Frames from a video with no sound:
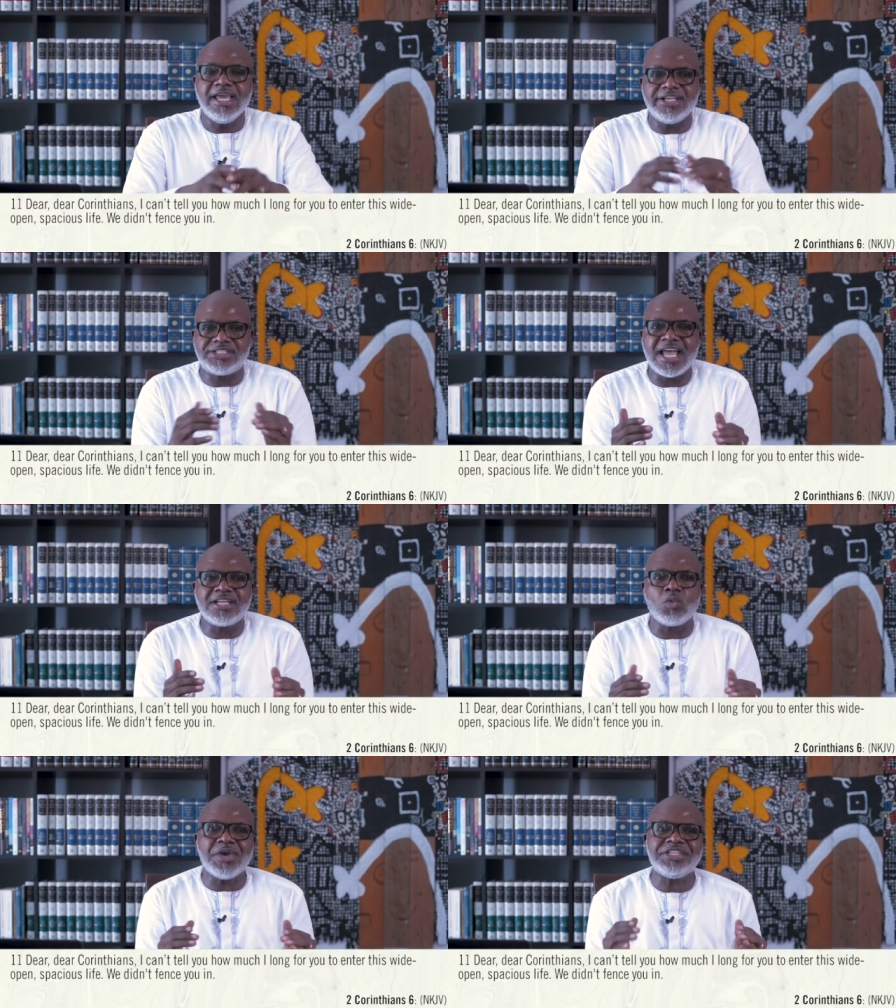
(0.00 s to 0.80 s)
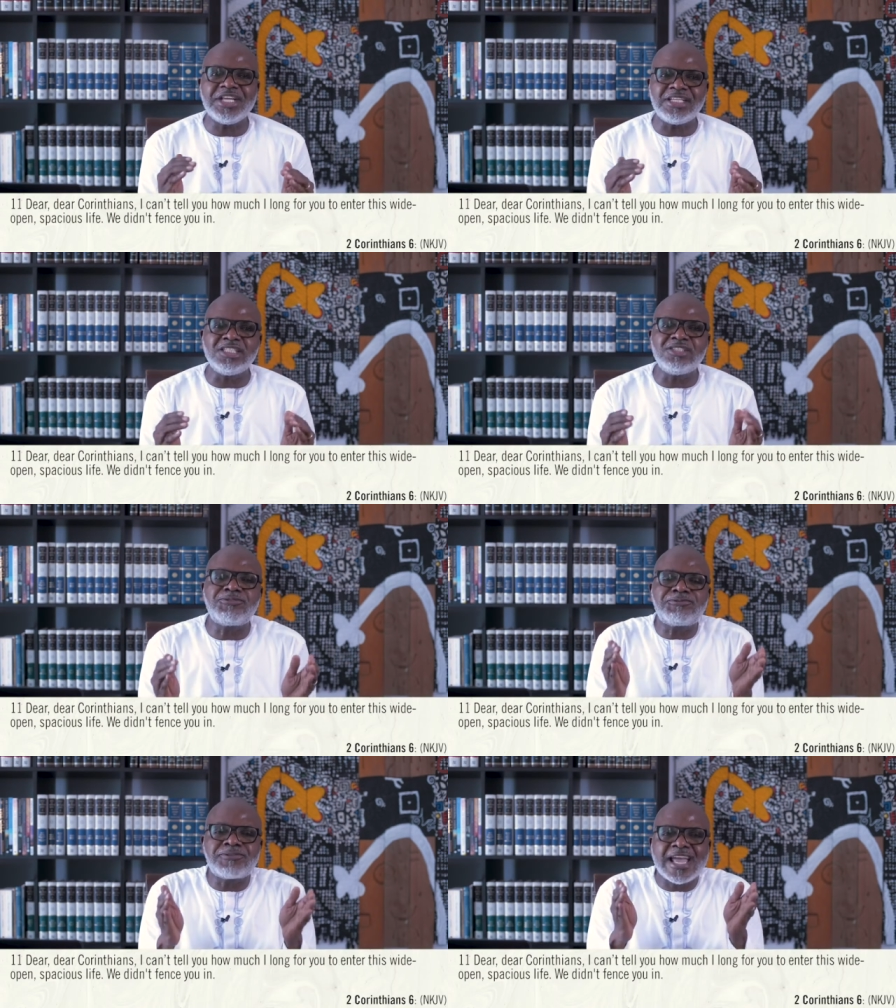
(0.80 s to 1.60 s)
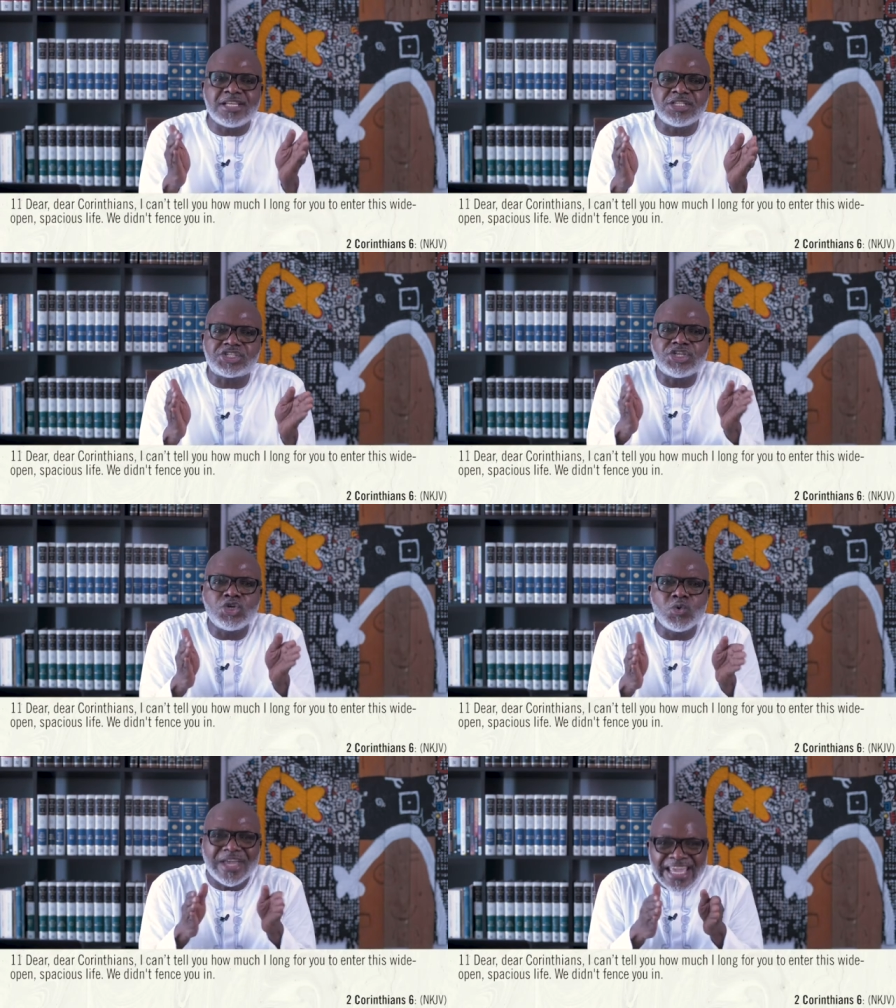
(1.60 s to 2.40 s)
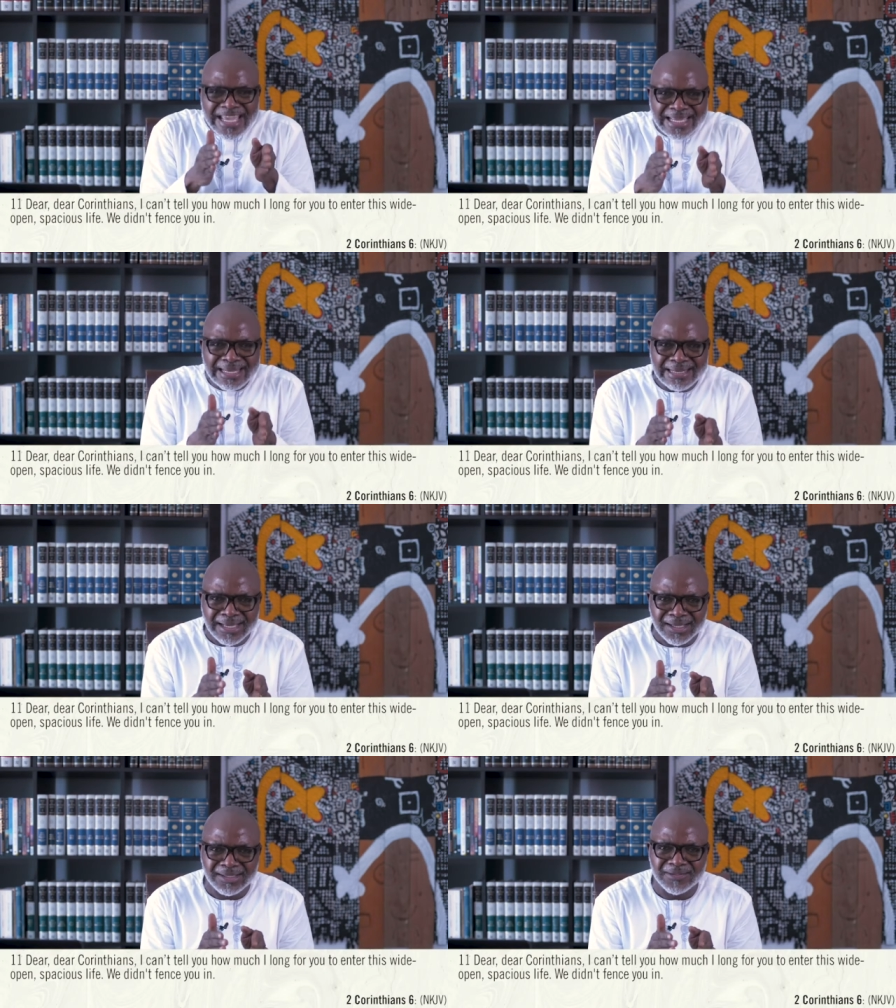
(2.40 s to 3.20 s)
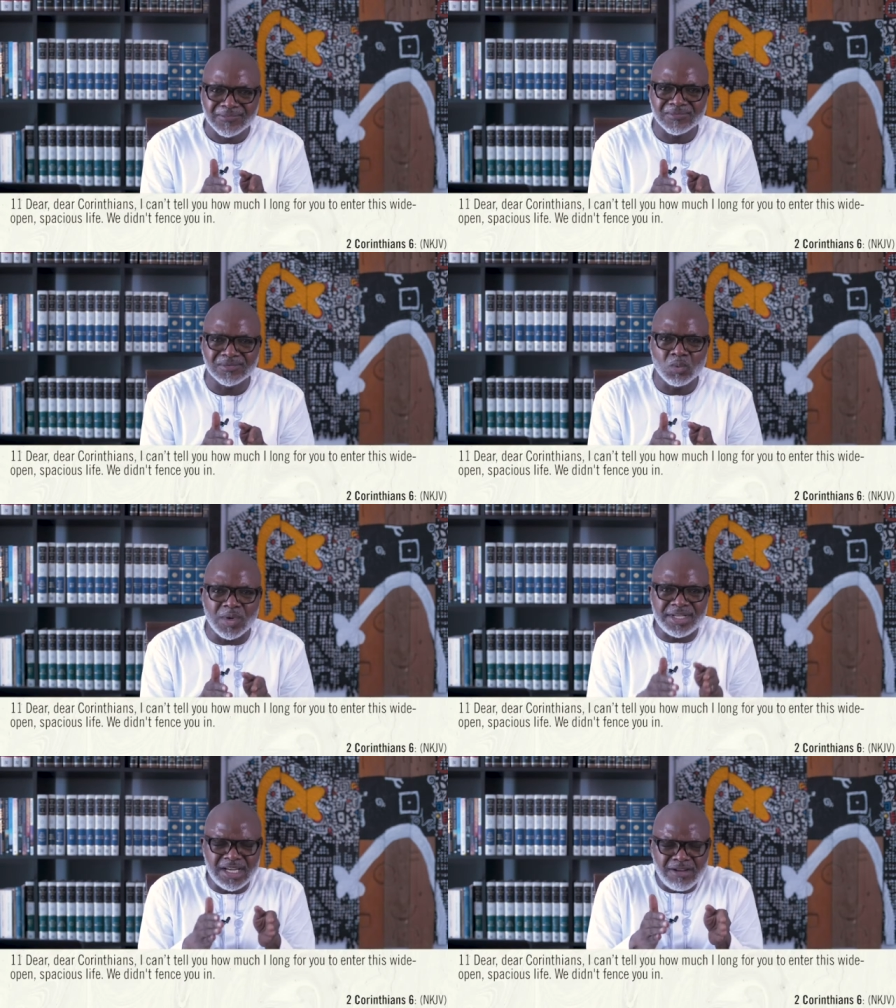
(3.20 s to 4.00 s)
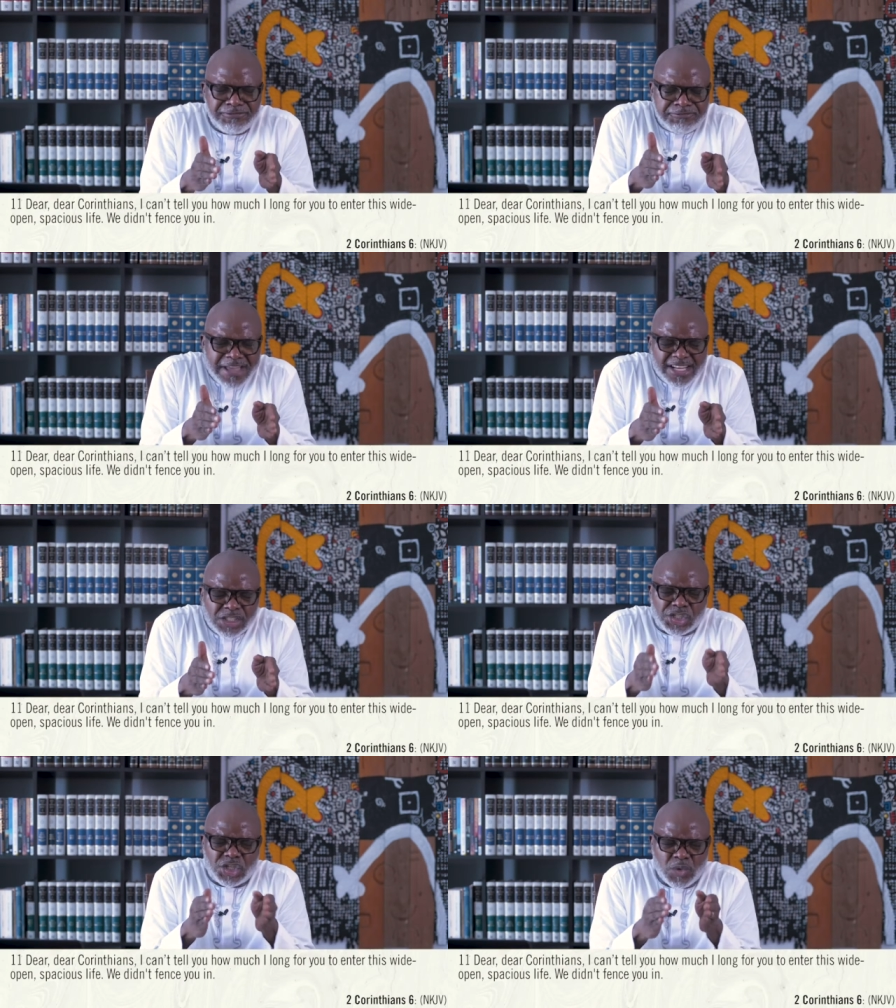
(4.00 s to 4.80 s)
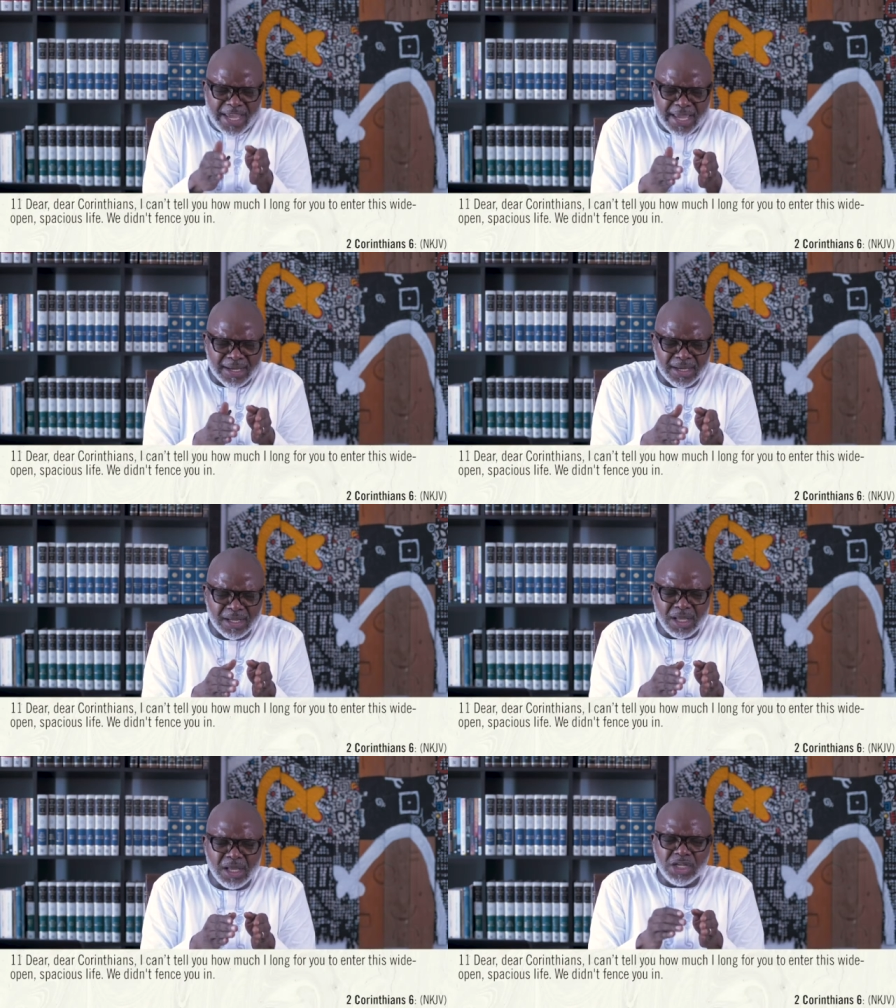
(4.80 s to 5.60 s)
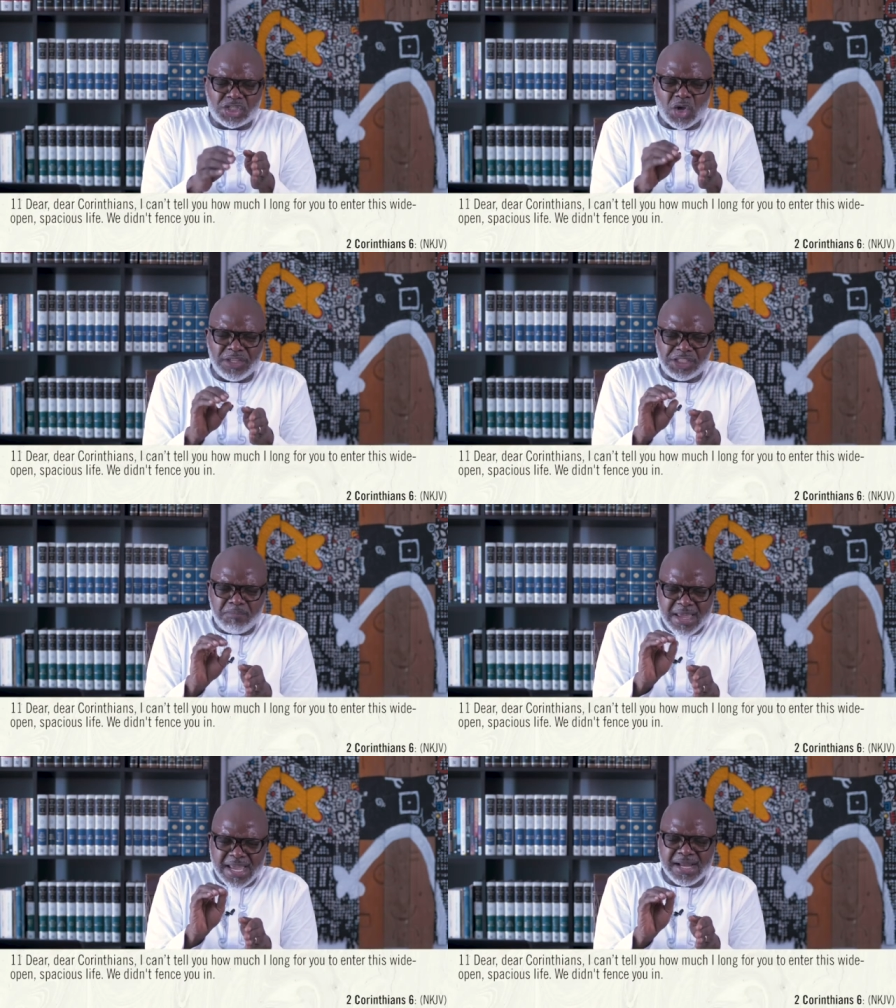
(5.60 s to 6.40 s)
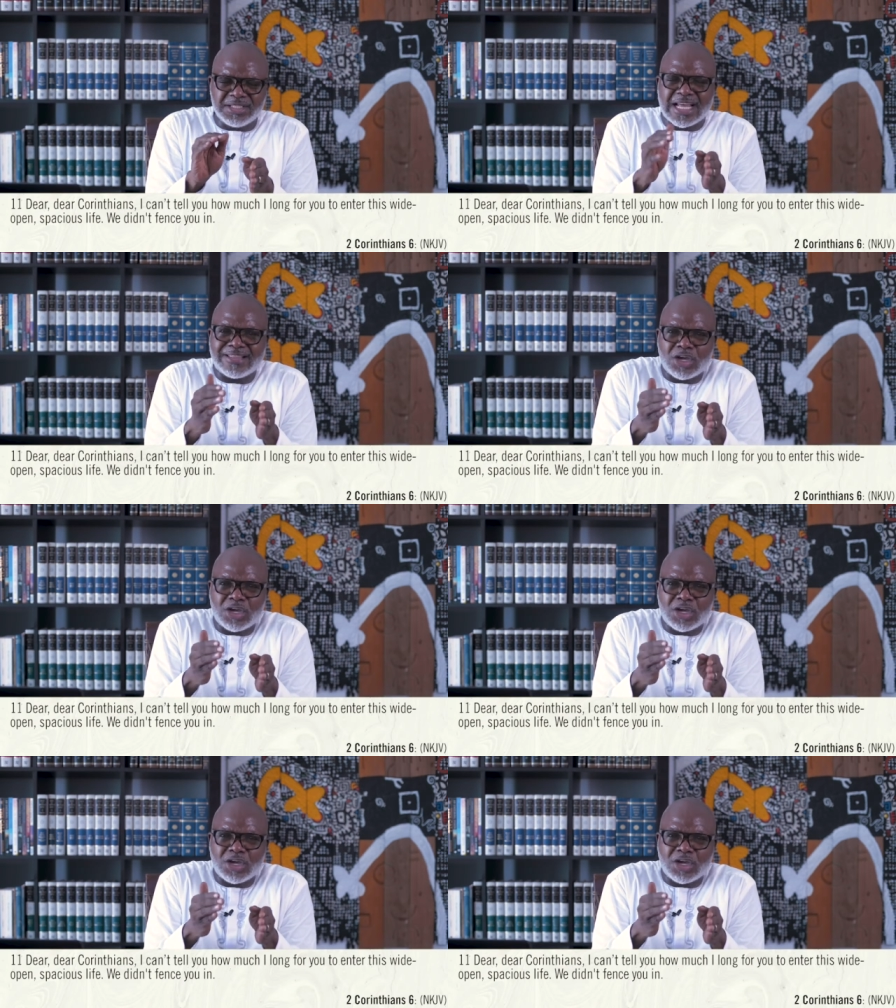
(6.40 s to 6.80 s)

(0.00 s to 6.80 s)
He said, We didn't fence you in. We didn't fence you in. So this means that the